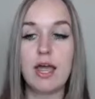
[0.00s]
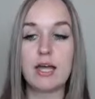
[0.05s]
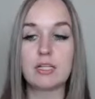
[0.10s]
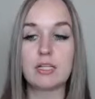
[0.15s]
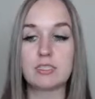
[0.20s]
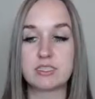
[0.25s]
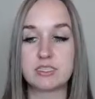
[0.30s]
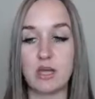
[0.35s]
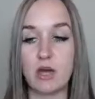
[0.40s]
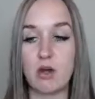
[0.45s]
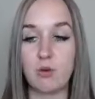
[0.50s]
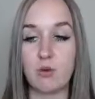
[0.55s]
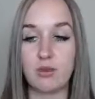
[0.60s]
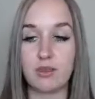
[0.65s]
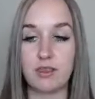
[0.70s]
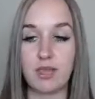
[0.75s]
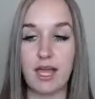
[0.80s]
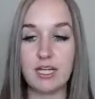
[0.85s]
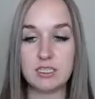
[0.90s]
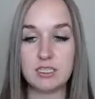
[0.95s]
And
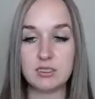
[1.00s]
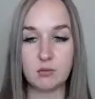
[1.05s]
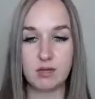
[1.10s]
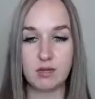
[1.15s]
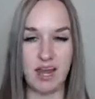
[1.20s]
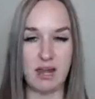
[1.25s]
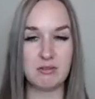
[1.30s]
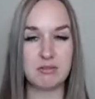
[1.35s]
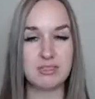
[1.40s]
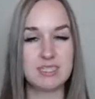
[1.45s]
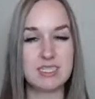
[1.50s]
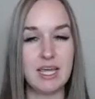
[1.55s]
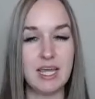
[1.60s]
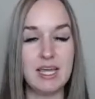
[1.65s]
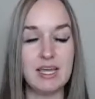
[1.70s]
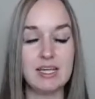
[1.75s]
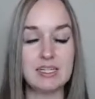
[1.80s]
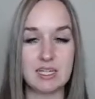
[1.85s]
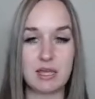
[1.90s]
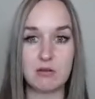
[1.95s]
so that's what I would
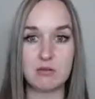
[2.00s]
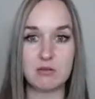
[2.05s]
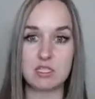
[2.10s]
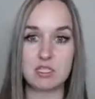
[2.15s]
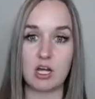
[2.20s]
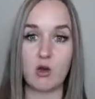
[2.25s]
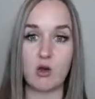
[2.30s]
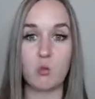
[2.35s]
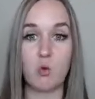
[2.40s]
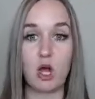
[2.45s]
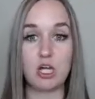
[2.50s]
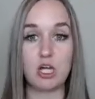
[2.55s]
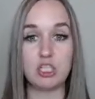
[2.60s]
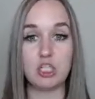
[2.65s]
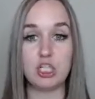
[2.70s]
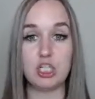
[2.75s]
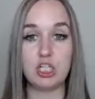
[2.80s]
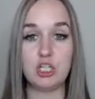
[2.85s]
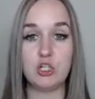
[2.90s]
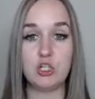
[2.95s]
say, is I would start
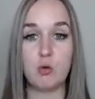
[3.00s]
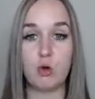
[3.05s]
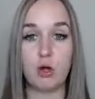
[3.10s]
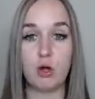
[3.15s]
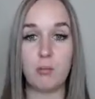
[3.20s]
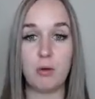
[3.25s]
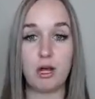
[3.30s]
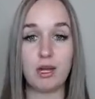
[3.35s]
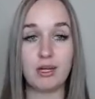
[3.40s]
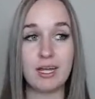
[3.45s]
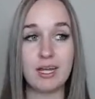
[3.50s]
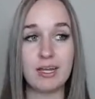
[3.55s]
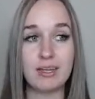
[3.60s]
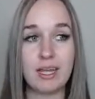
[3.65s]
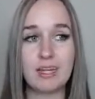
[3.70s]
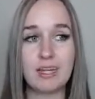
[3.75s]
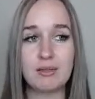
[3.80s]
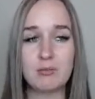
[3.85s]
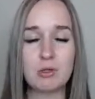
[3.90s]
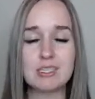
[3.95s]
watching your market.
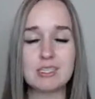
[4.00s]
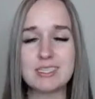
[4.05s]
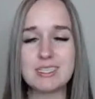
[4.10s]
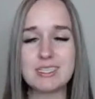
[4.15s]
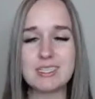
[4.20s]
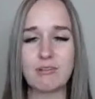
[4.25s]
Like, what's the